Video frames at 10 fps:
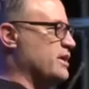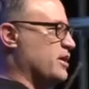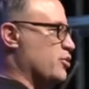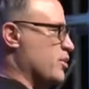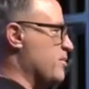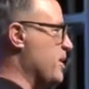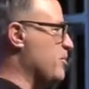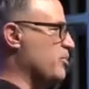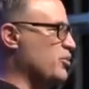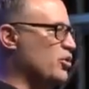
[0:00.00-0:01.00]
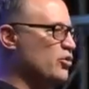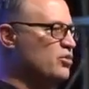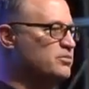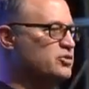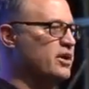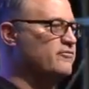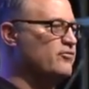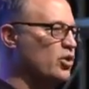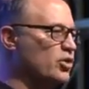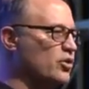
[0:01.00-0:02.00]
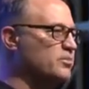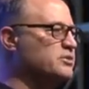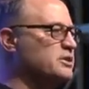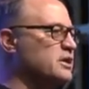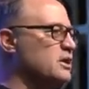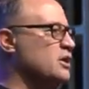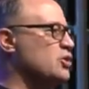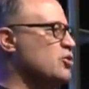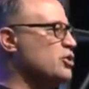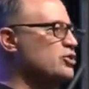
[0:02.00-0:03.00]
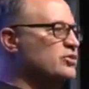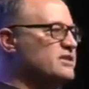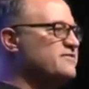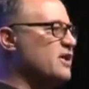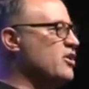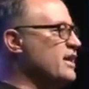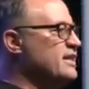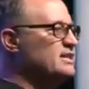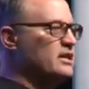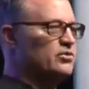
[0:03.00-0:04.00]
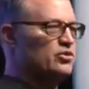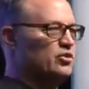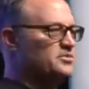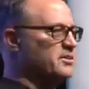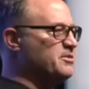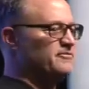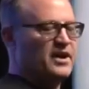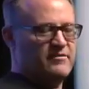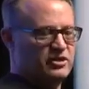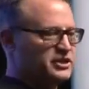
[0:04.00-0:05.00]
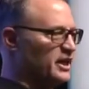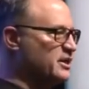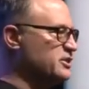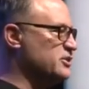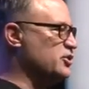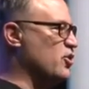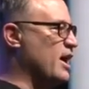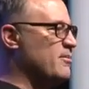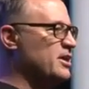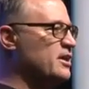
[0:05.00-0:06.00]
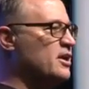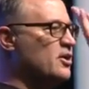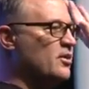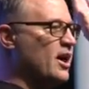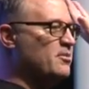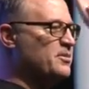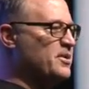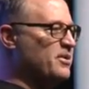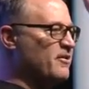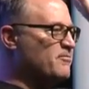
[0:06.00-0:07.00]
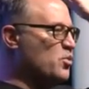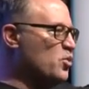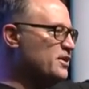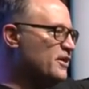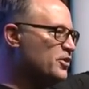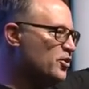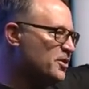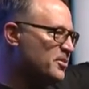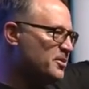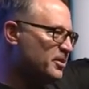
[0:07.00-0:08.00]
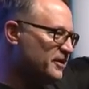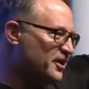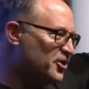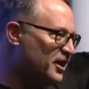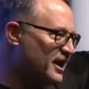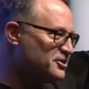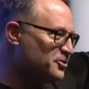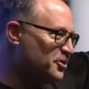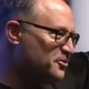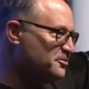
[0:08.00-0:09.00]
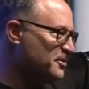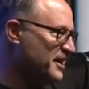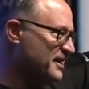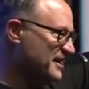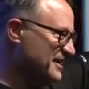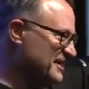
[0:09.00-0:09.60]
I did 3 people per group, so I had 4 groups. You can do this very easily with groups up to 5 or 6. So how many people have more than 30 people in their classroom, right?